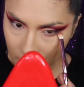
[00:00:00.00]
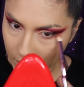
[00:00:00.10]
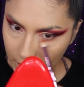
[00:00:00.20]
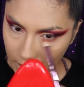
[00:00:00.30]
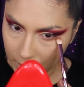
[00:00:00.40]

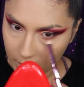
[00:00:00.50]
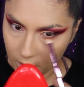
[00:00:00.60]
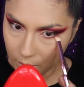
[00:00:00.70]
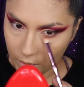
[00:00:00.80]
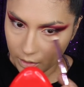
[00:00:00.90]
and I'm
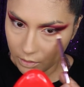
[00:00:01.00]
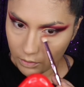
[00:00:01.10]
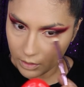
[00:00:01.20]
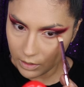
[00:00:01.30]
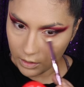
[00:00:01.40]
gonna bring it
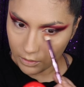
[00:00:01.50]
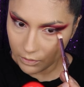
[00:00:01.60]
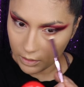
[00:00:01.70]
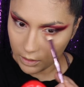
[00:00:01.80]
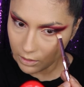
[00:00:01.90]

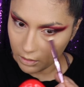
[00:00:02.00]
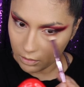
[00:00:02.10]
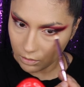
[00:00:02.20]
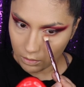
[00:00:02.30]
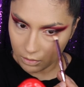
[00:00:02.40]
really low.